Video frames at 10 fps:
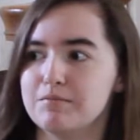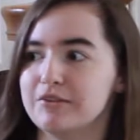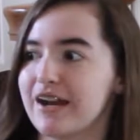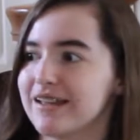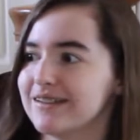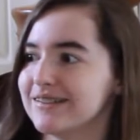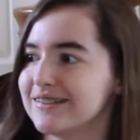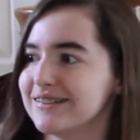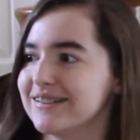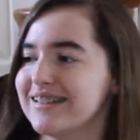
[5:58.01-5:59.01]
right?
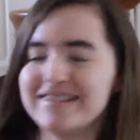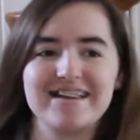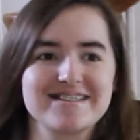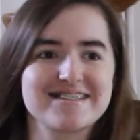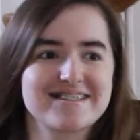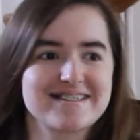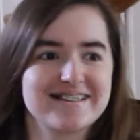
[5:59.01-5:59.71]
Yes!